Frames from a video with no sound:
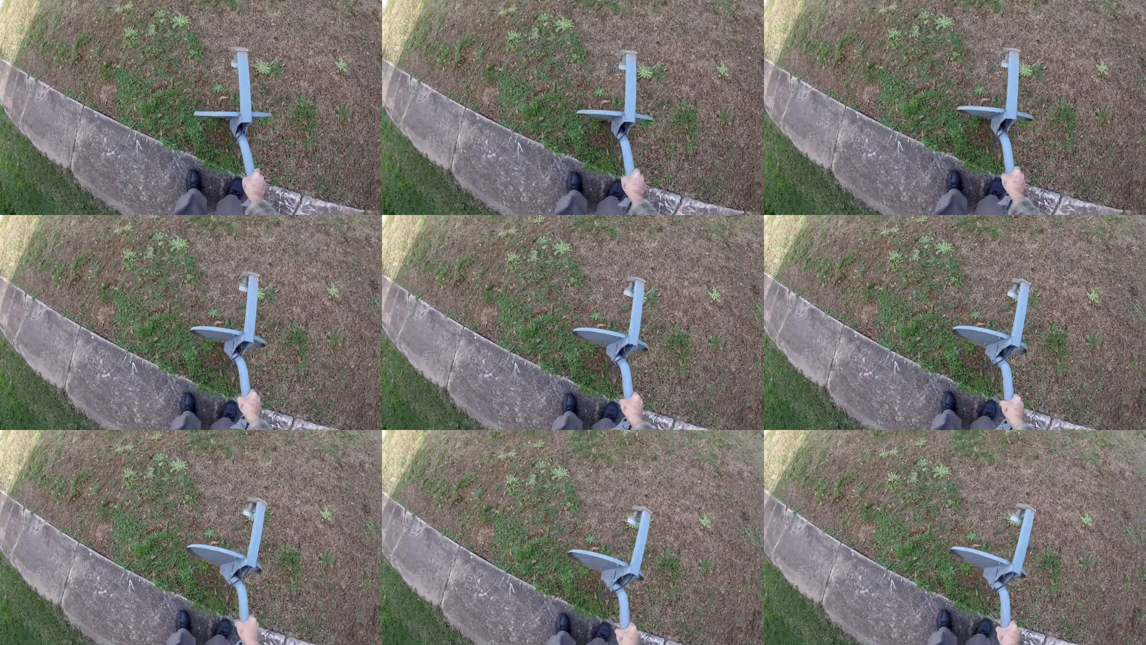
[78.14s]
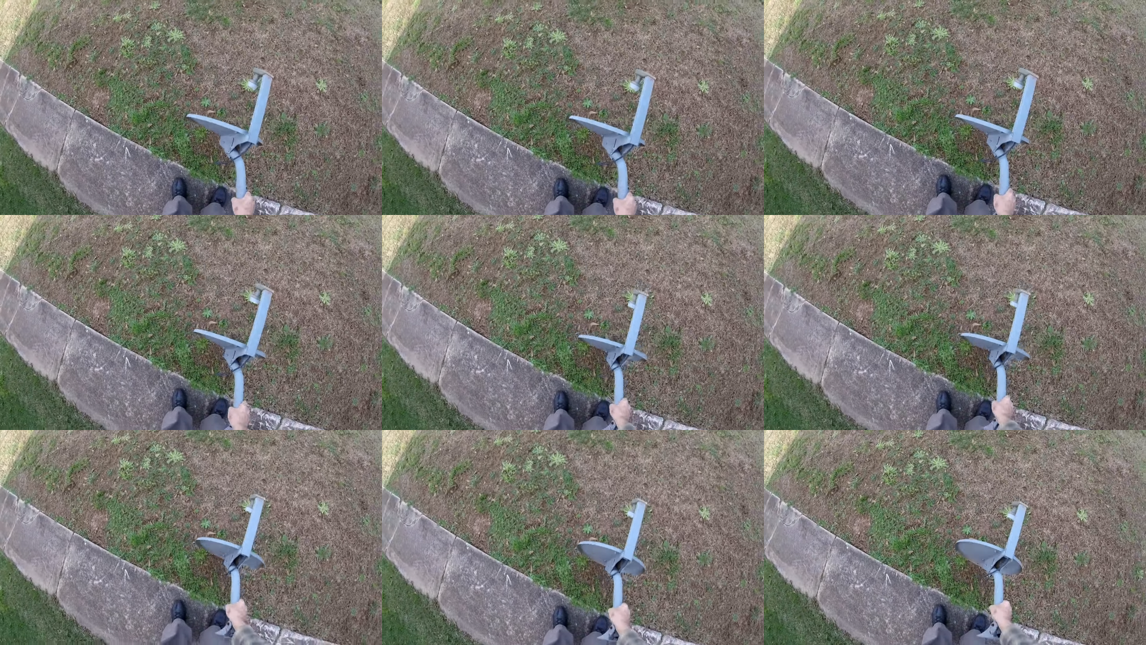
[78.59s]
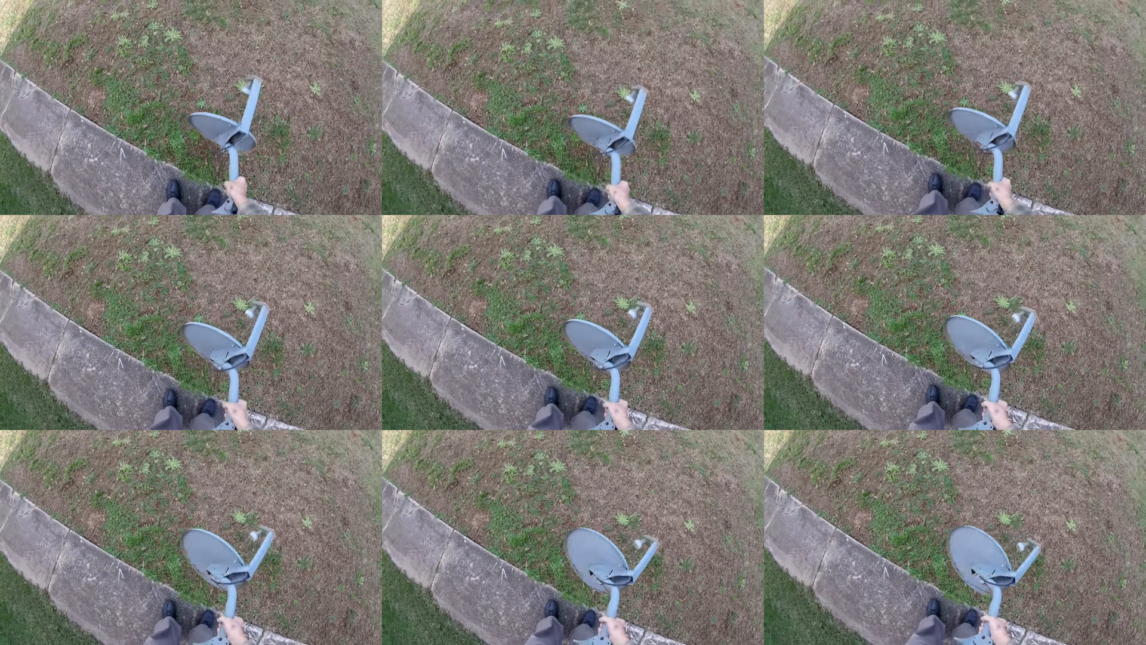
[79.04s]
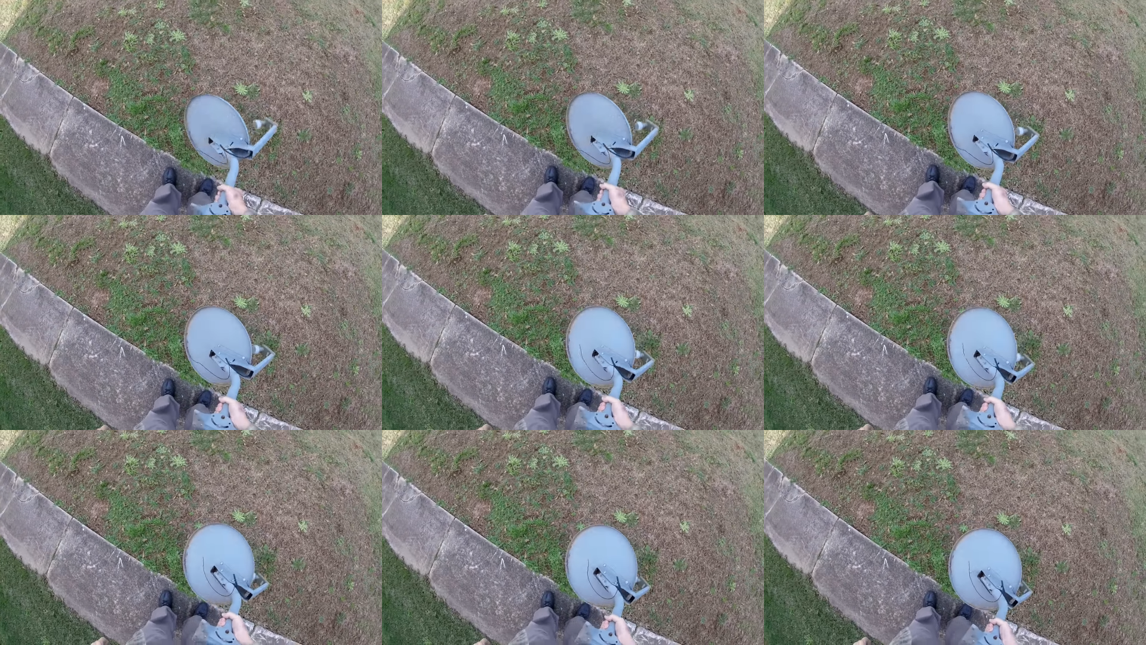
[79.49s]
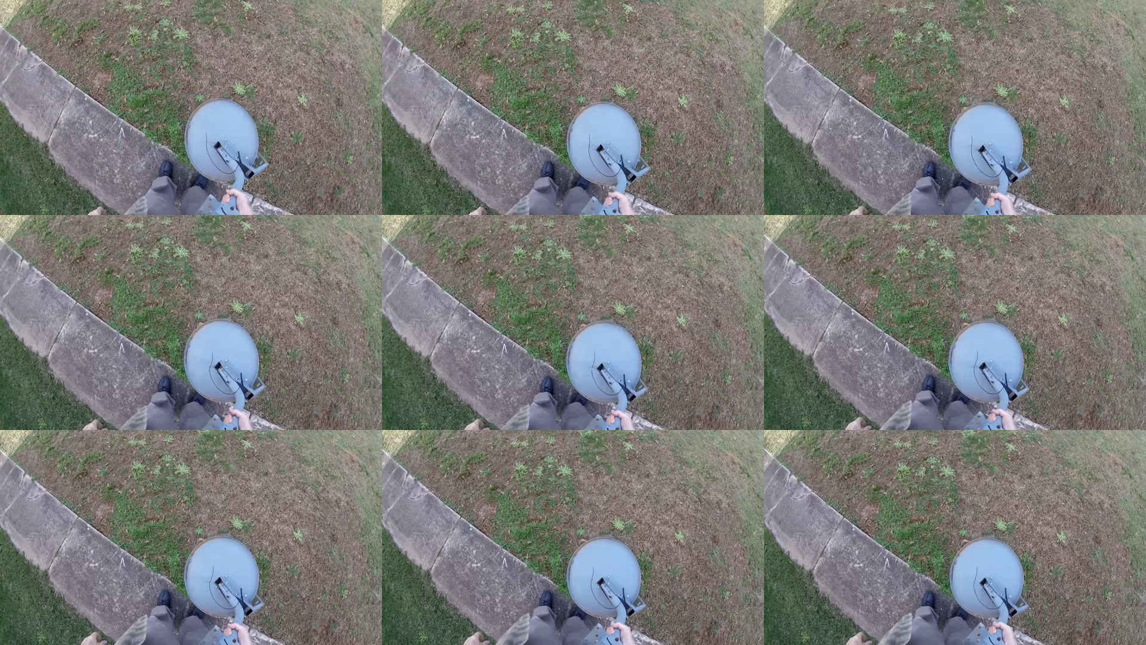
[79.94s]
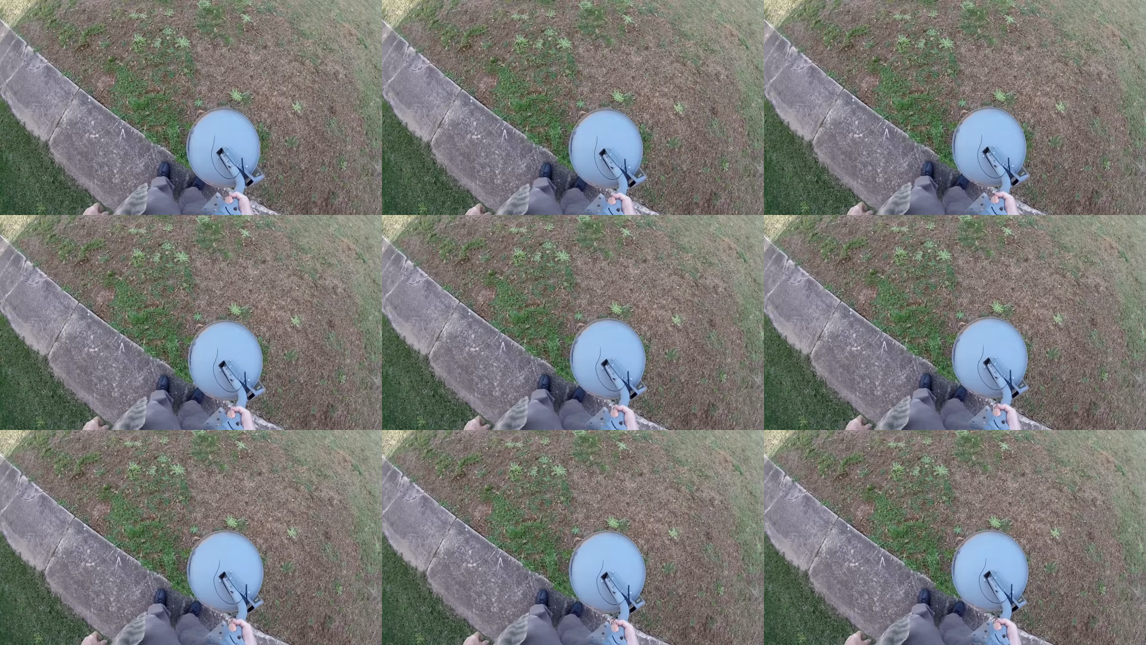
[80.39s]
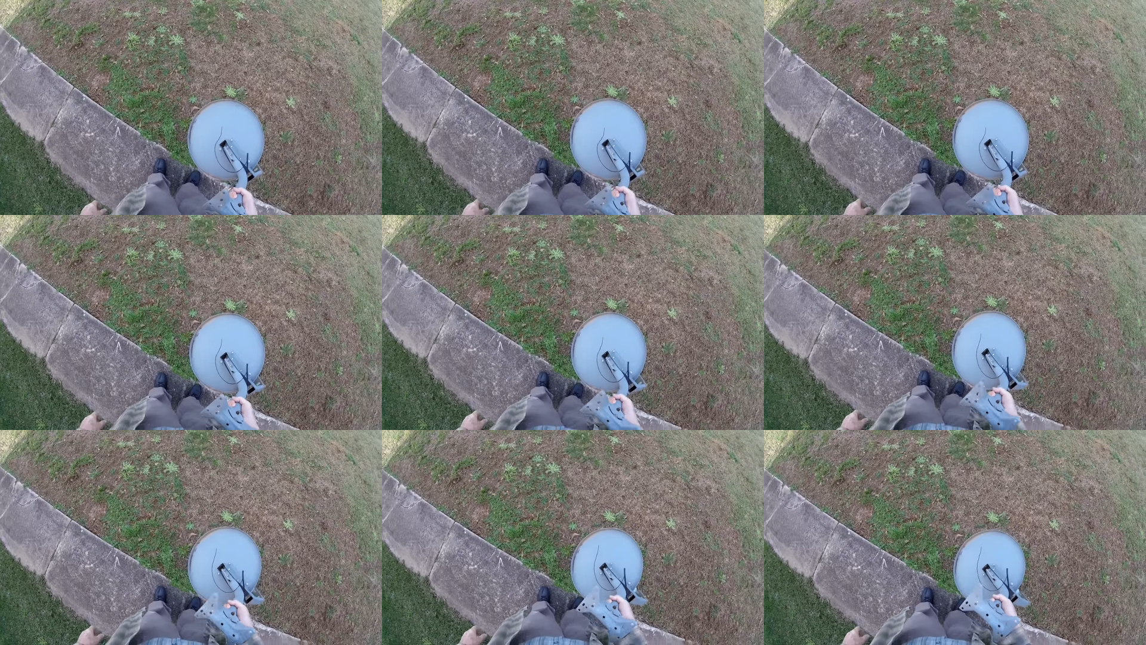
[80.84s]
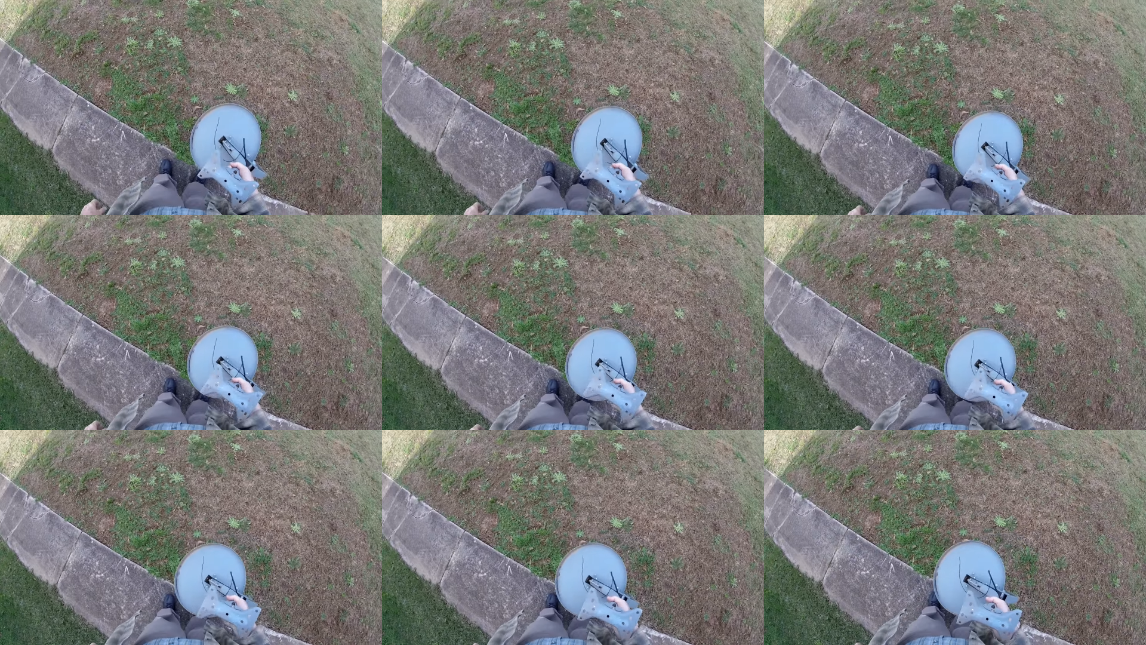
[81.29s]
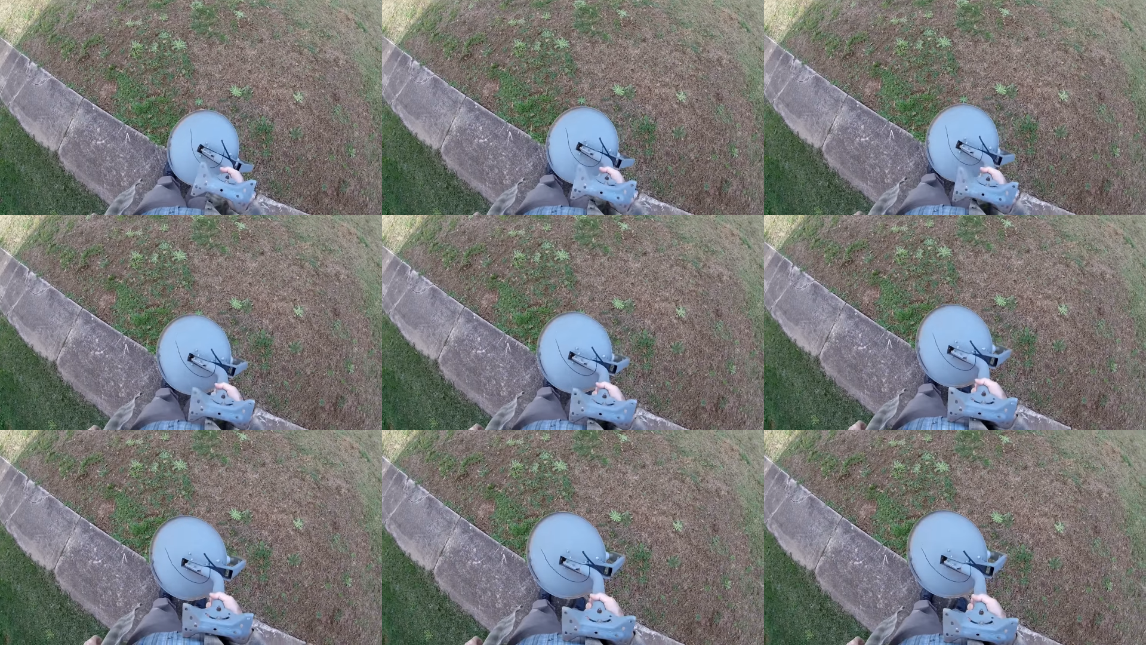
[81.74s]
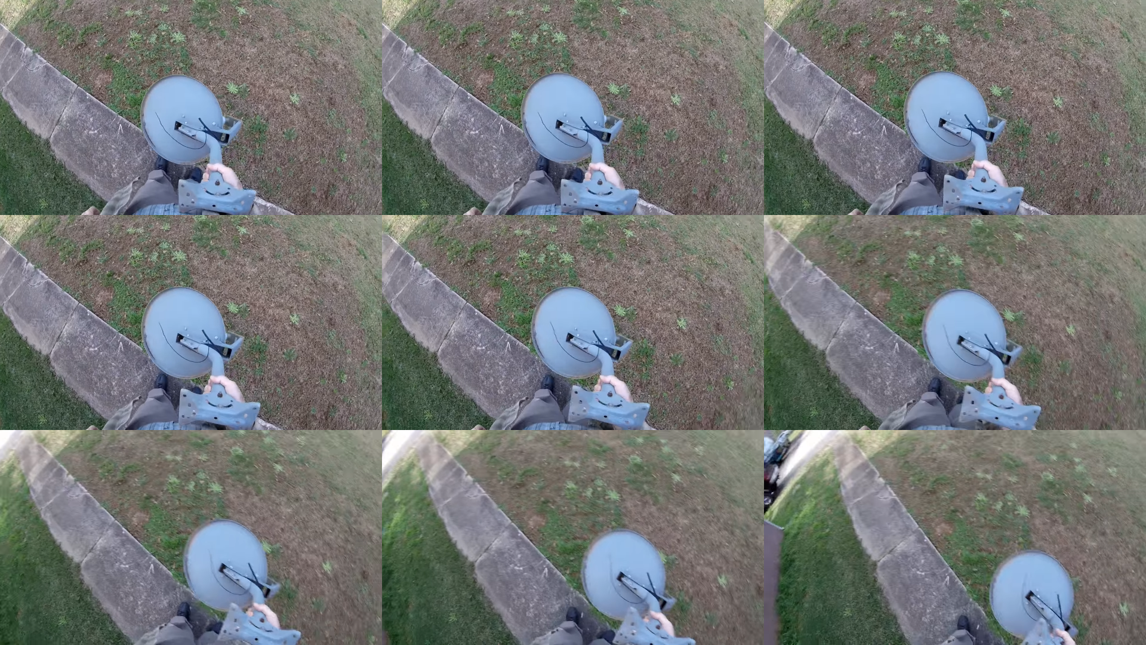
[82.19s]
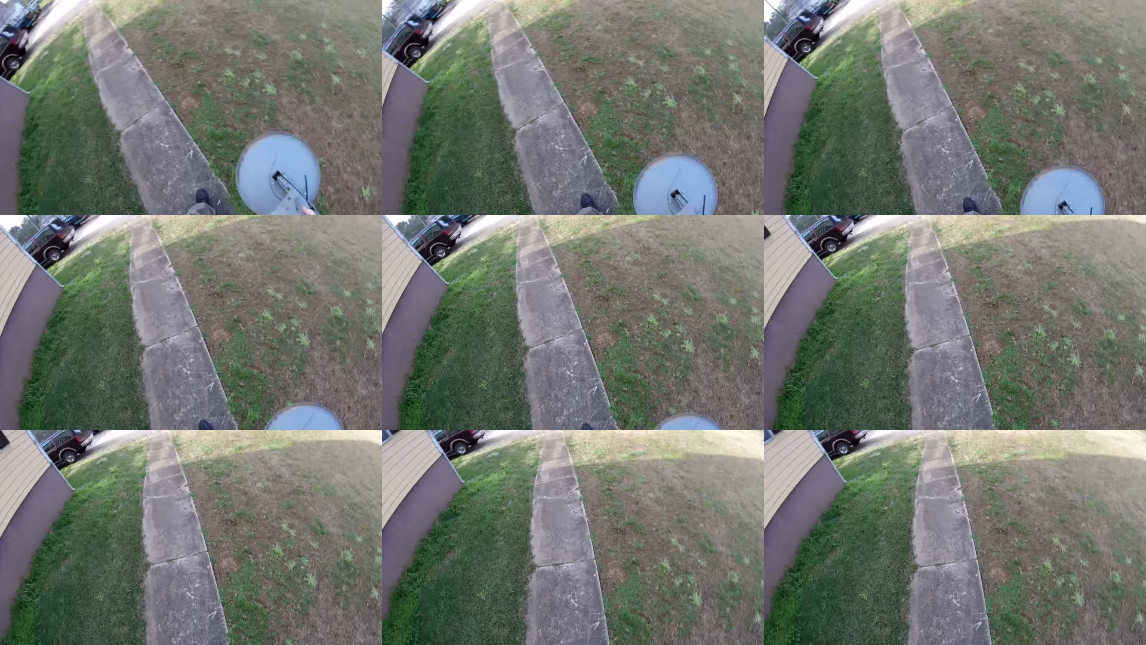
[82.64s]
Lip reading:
No face is visible, so there are no lips to read.